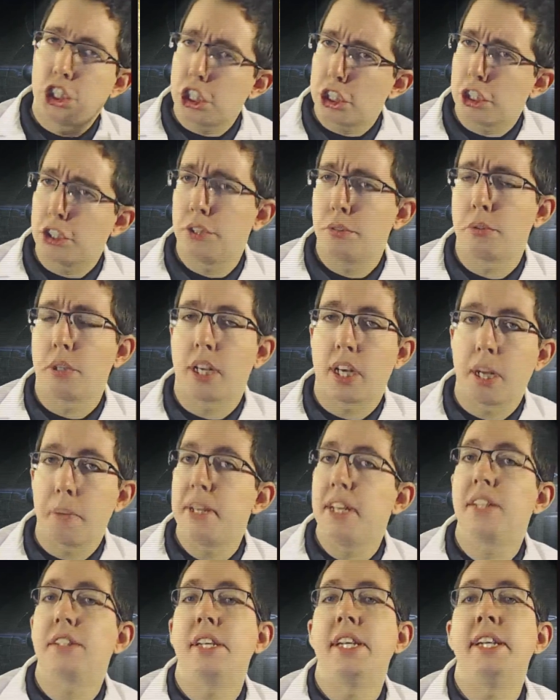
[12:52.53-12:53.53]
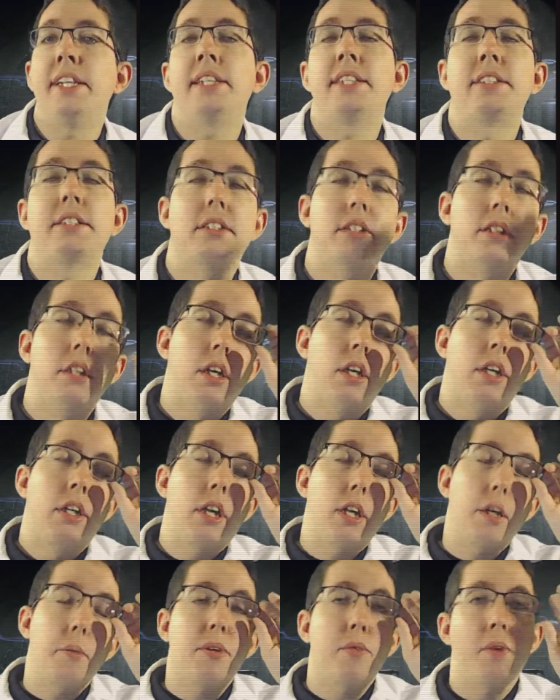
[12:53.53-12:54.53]
just too good. I mean, it's
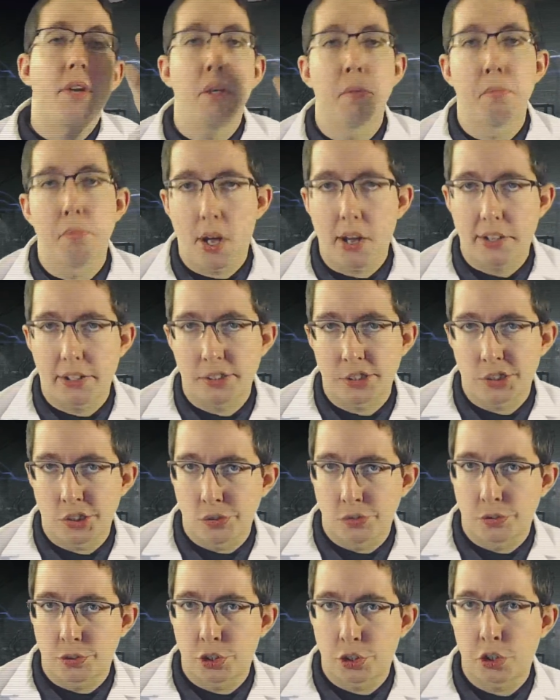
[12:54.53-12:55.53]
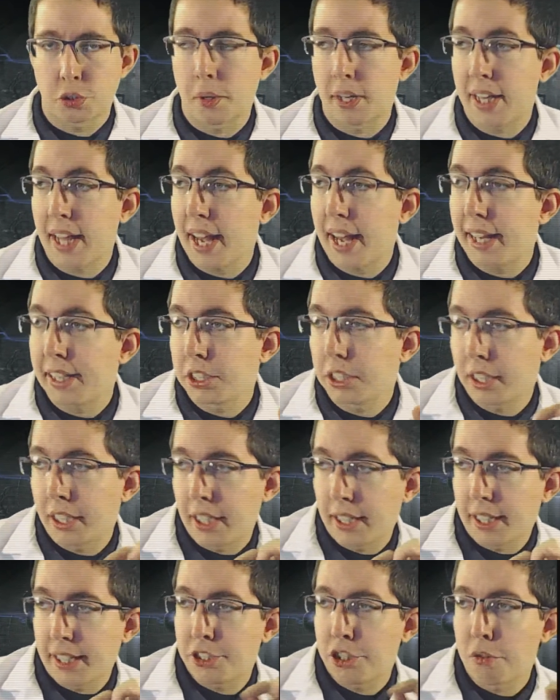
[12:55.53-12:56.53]
going to be running Modern too for sure, and that actually
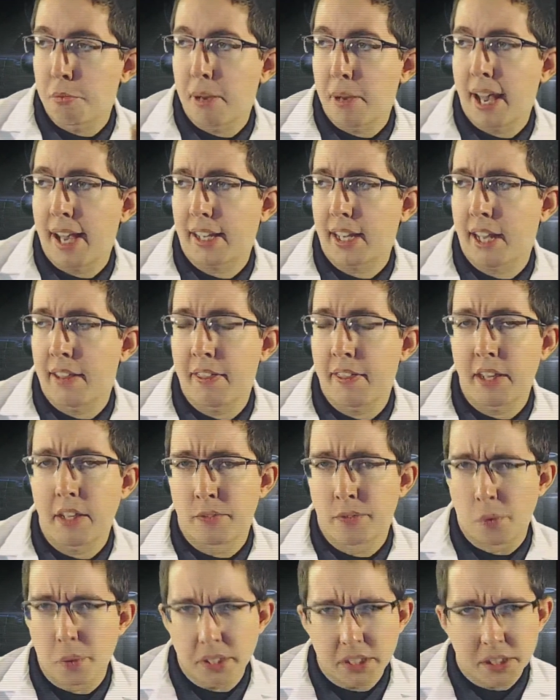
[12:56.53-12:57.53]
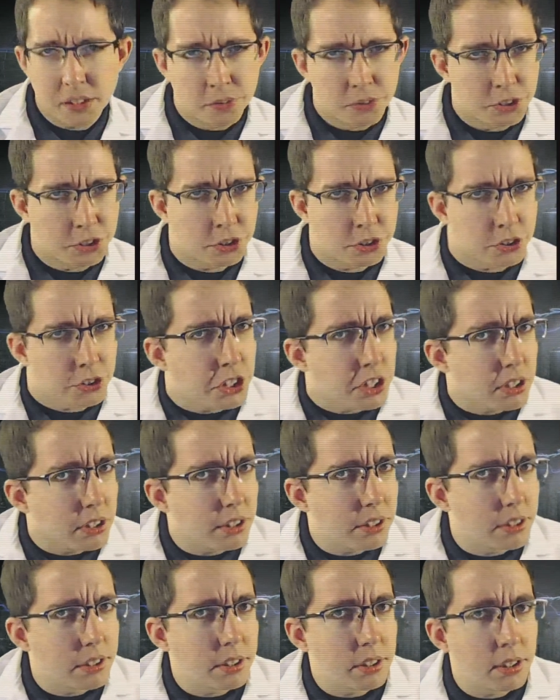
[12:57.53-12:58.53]
can get you back, I think, Voice of
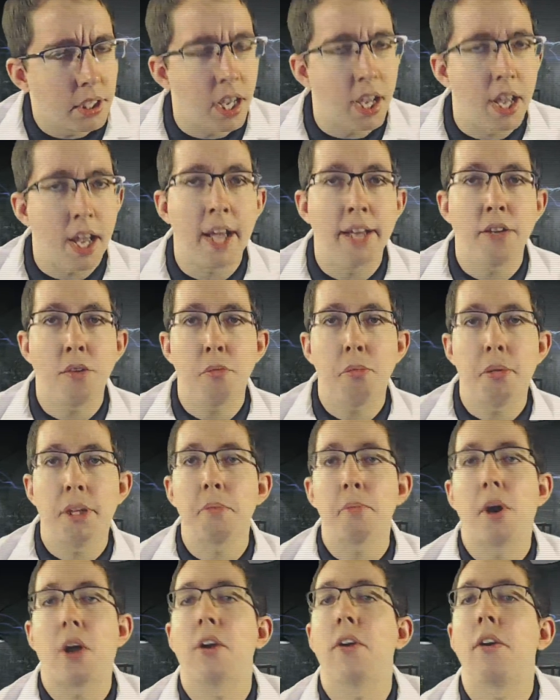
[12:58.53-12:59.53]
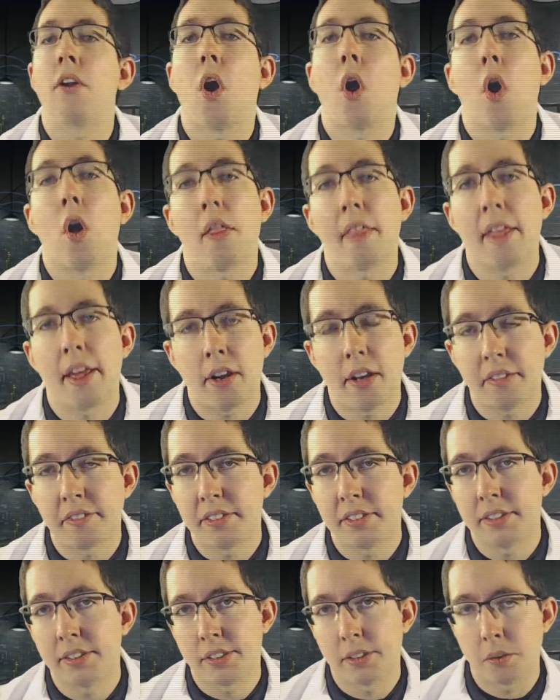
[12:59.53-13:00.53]
Resurgence. I don't play Modern all that
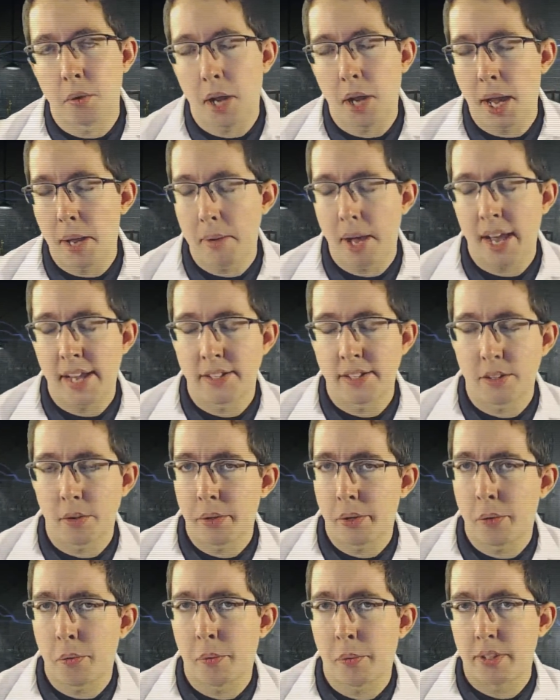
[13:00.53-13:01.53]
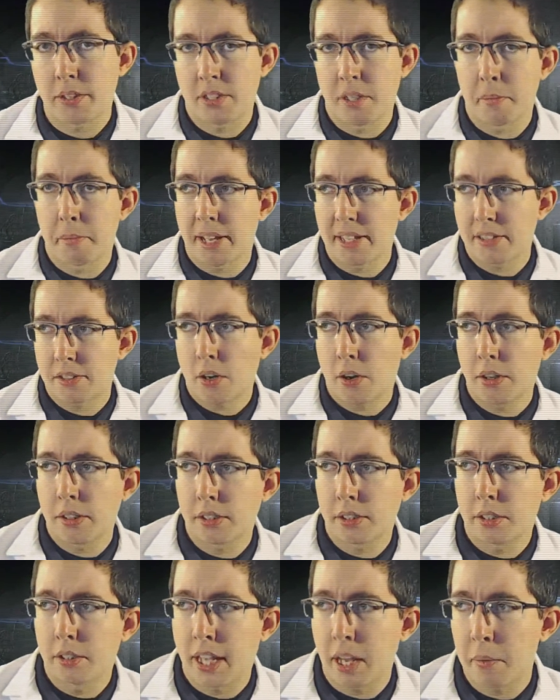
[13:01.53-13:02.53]
often, so I don't know what's the best
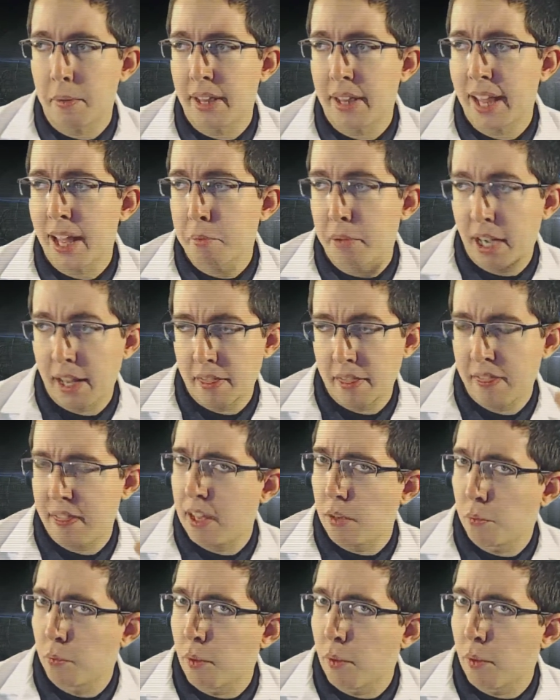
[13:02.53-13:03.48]
cards to get with that, but I think